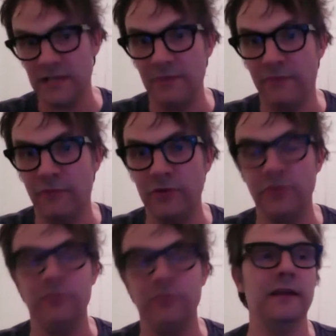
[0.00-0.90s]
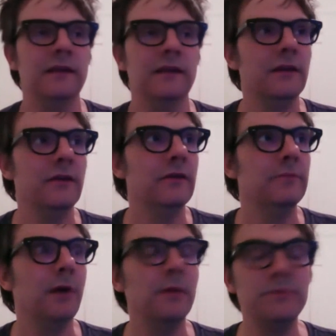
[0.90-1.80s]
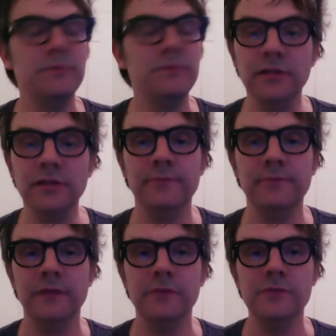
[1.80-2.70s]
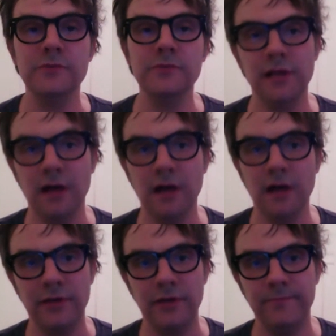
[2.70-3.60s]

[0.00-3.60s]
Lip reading: before you. Like Bob Dylan, it was Woody Guthrie.